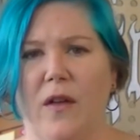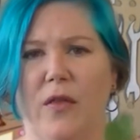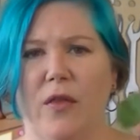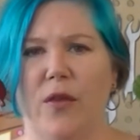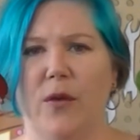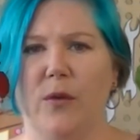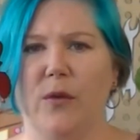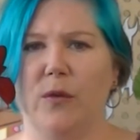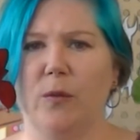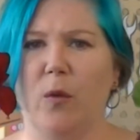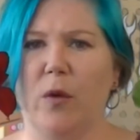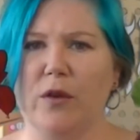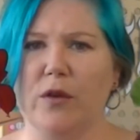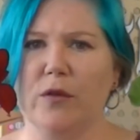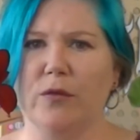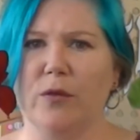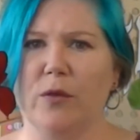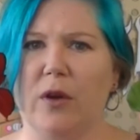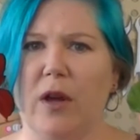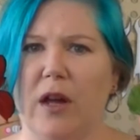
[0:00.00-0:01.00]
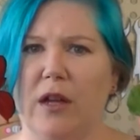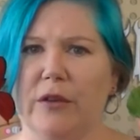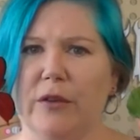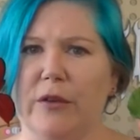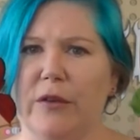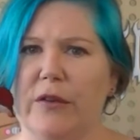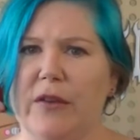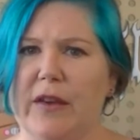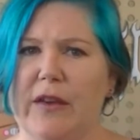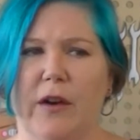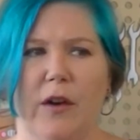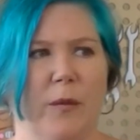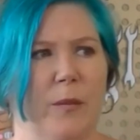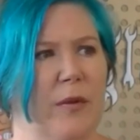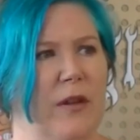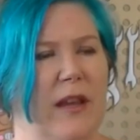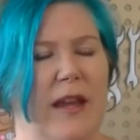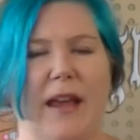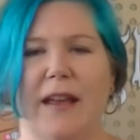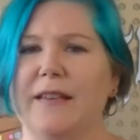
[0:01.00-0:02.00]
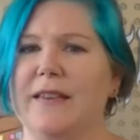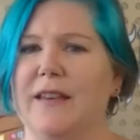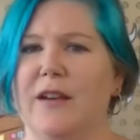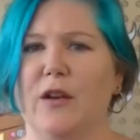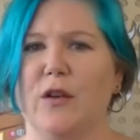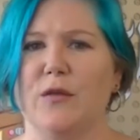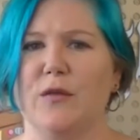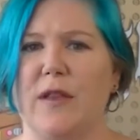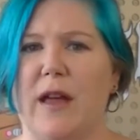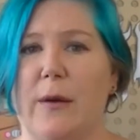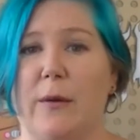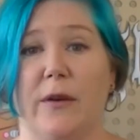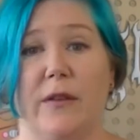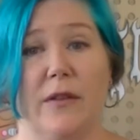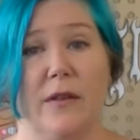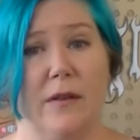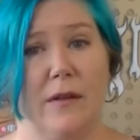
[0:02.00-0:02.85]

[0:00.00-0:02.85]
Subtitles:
those wonderful colors in our plants and our flowers